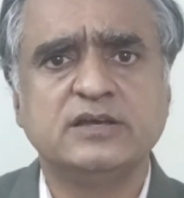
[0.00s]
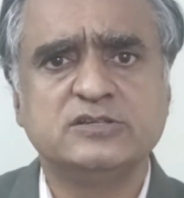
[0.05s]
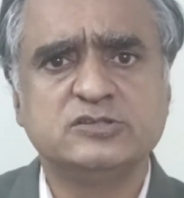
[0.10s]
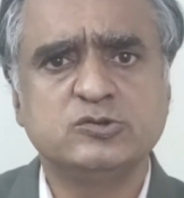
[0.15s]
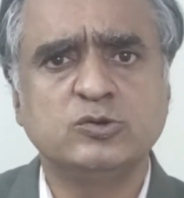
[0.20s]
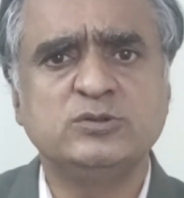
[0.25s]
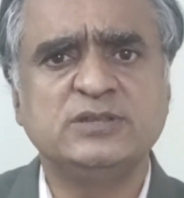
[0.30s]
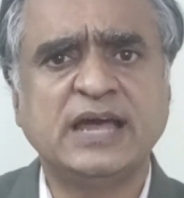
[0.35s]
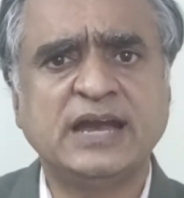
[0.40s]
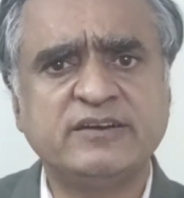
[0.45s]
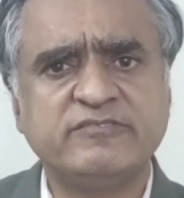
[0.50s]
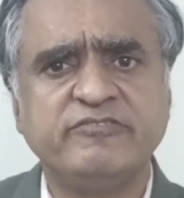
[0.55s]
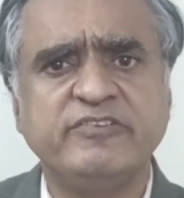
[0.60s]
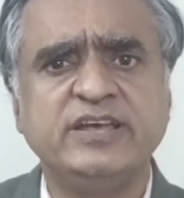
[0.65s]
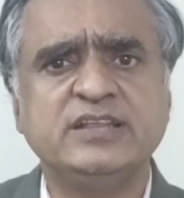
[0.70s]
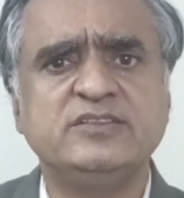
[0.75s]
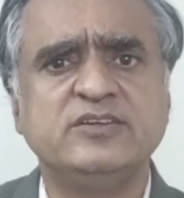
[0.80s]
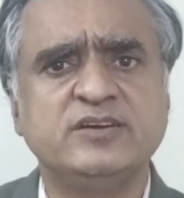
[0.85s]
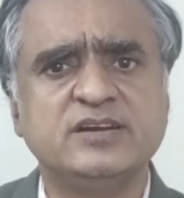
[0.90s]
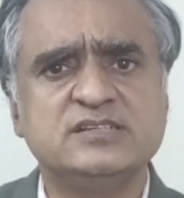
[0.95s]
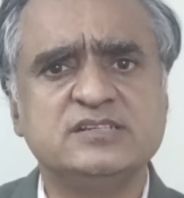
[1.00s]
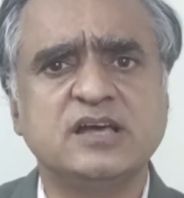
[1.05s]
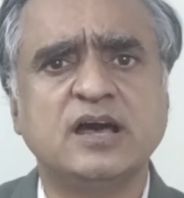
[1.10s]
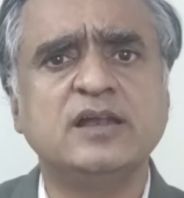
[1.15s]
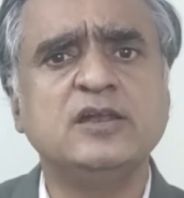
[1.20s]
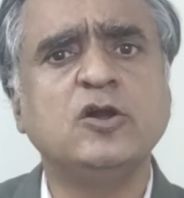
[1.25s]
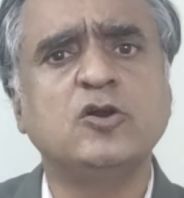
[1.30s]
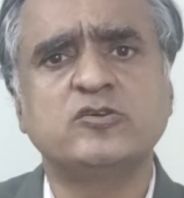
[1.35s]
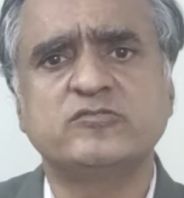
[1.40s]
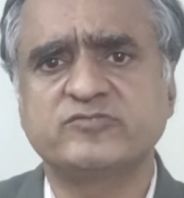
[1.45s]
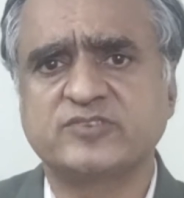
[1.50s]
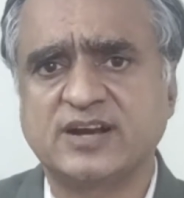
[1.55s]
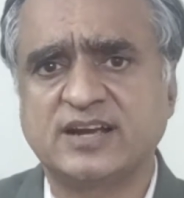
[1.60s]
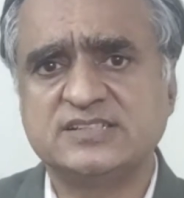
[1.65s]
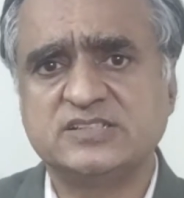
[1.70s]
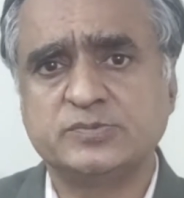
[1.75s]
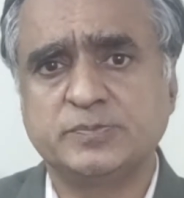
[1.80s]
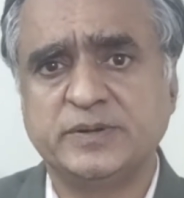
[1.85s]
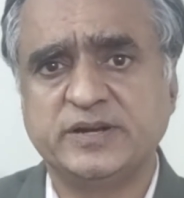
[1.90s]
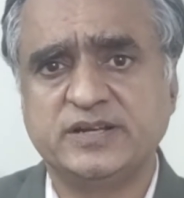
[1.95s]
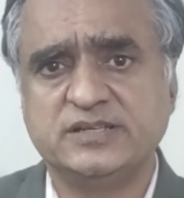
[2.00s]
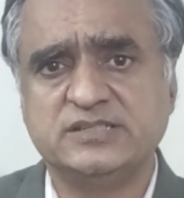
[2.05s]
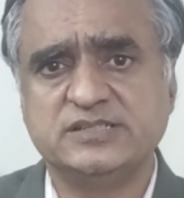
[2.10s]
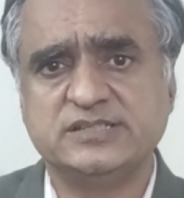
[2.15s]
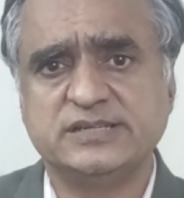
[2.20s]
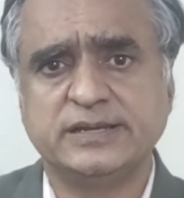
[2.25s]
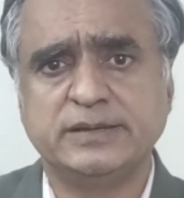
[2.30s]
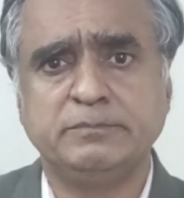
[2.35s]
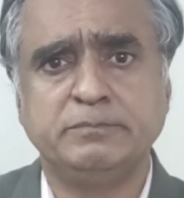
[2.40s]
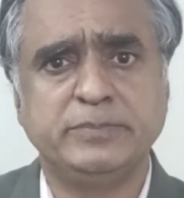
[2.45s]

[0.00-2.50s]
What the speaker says: So that way there is a lot of transparency.